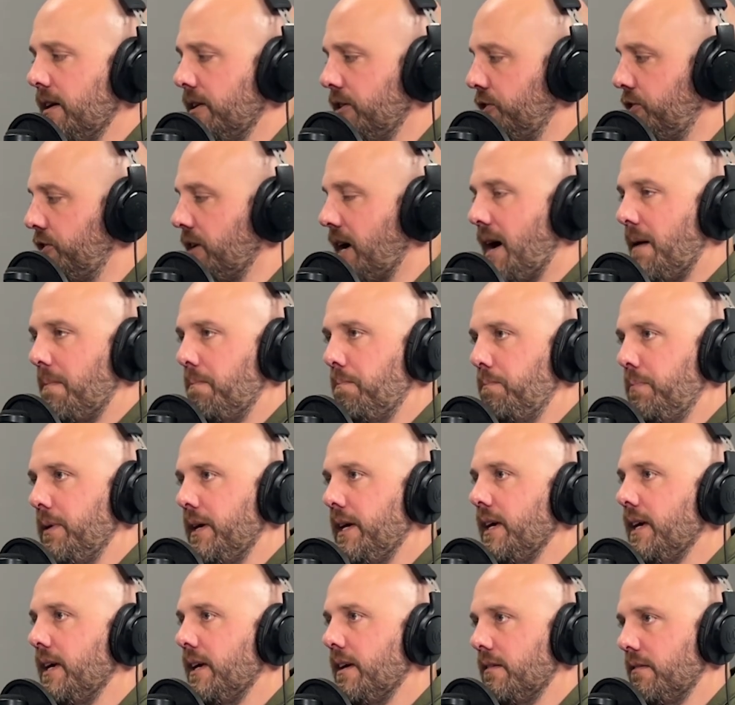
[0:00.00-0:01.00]
Job
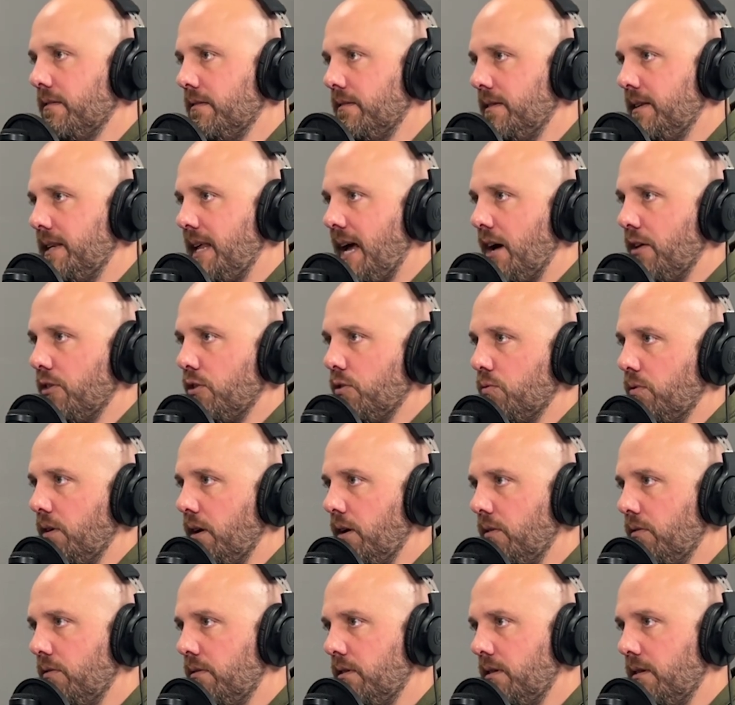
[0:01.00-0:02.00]
B, down the
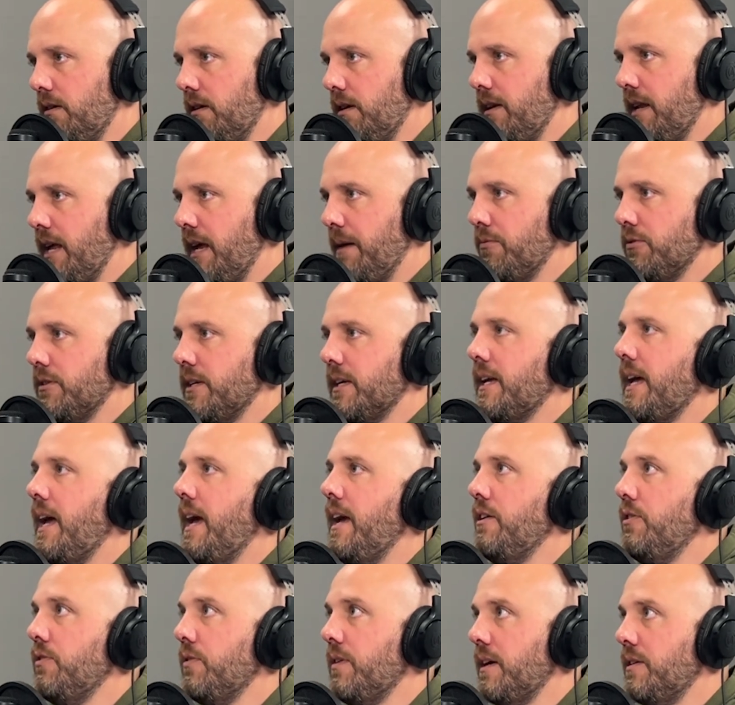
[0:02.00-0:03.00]
road, a neighbor's like,
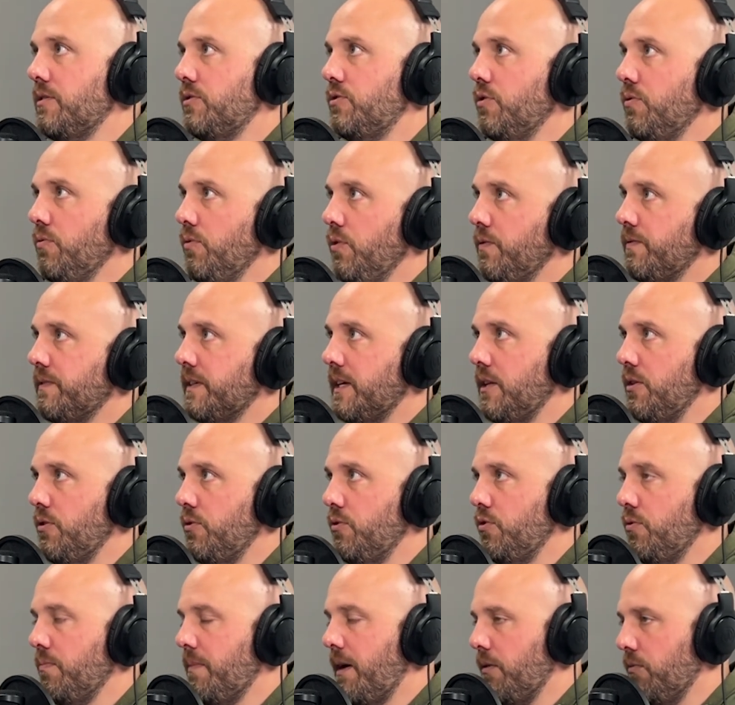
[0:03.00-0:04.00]
hey, you guys do roofs. Can you
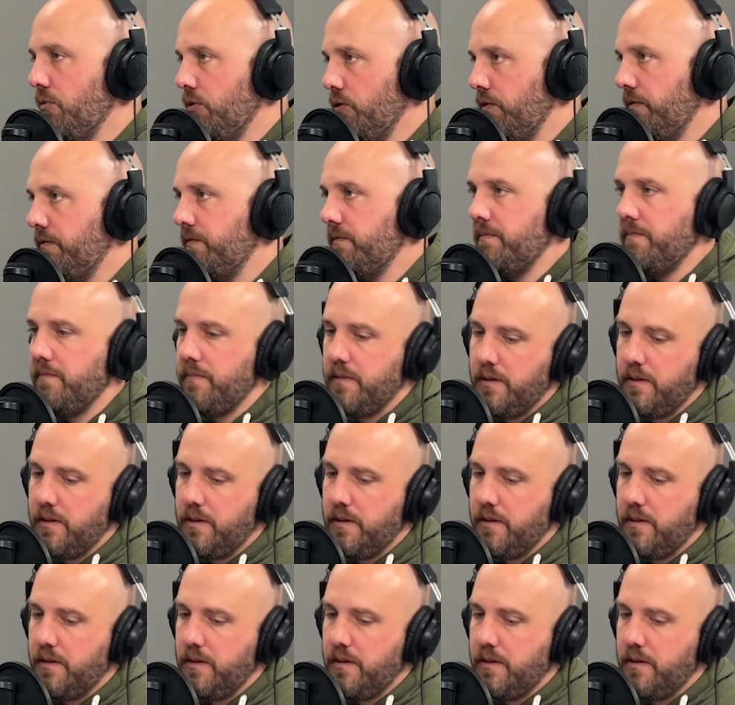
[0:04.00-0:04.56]
do my roof?